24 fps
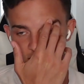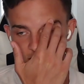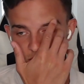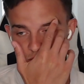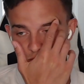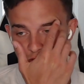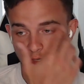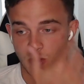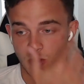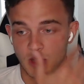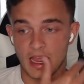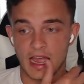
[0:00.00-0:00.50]

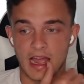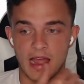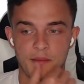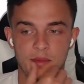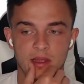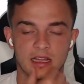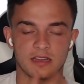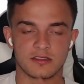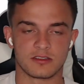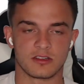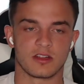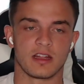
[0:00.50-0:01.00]
So yeah, I mean,
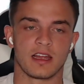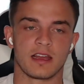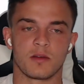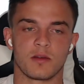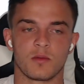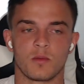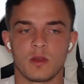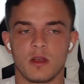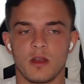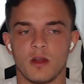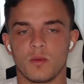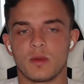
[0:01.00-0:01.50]
those are like
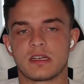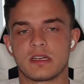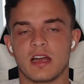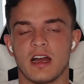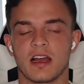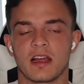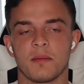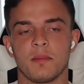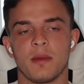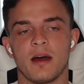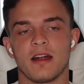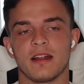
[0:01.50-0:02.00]
we talk
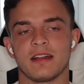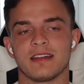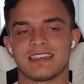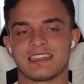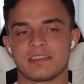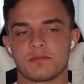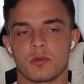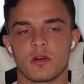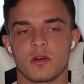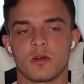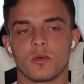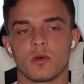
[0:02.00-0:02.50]
about it in the
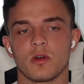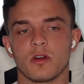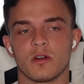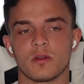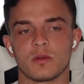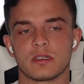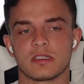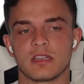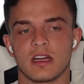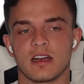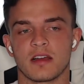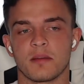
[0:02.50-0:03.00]
sprint world. We
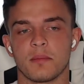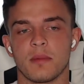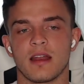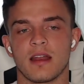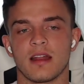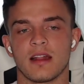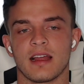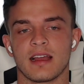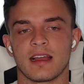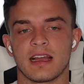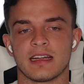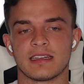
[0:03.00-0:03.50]
talk about it
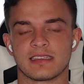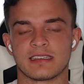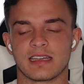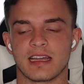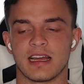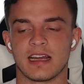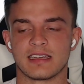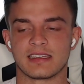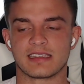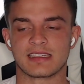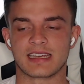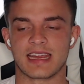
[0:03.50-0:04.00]
like as
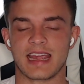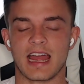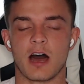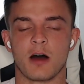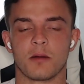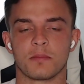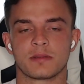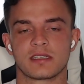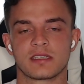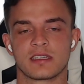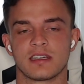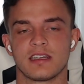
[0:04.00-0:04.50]

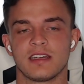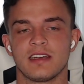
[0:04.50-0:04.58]
scalps.